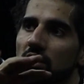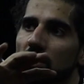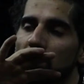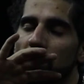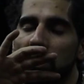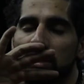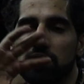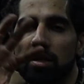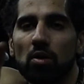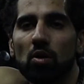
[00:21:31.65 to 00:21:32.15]
you
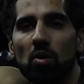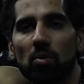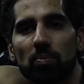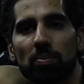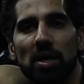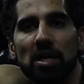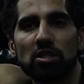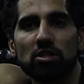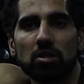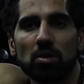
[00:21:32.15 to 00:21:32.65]
make the
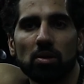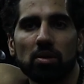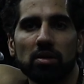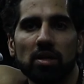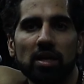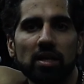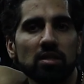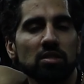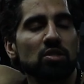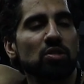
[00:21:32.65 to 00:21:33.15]
homepage look
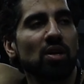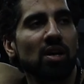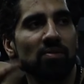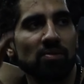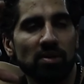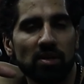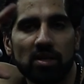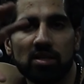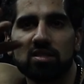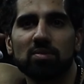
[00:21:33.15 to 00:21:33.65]
nice, you have
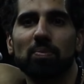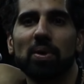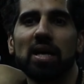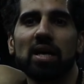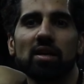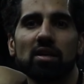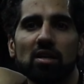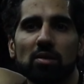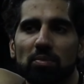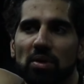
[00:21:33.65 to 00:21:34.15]
a nice banner,